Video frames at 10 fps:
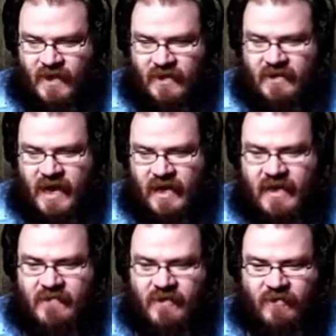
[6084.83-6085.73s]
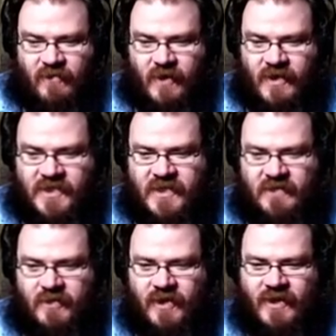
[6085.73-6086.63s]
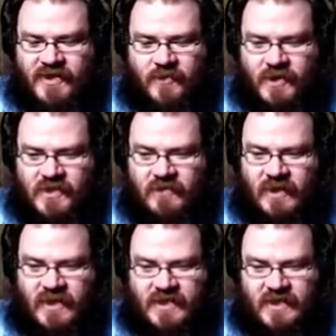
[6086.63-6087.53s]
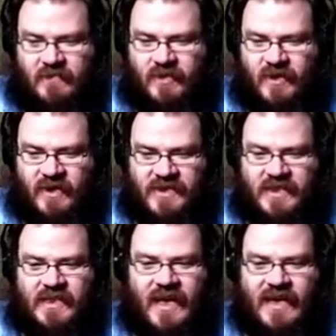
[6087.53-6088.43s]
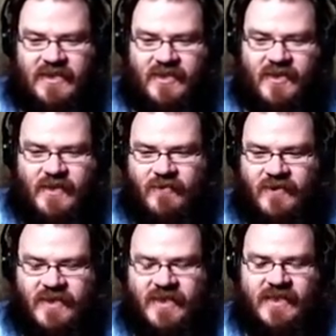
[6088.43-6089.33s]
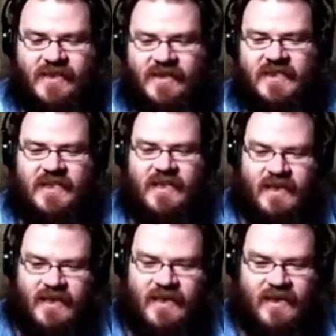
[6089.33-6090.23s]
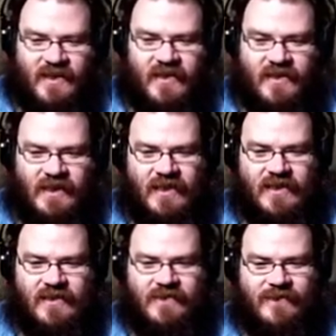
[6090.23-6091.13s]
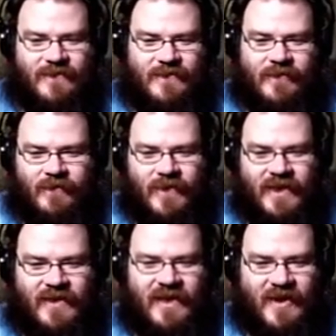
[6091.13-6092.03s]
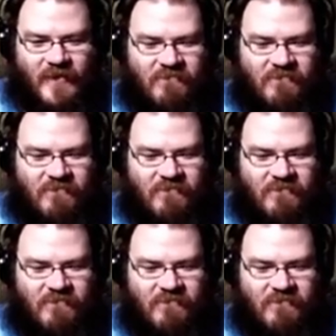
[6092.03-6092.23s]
Not even Frosty Paws. What's Frosty Paws? It's ice cream for dogs. I don't know.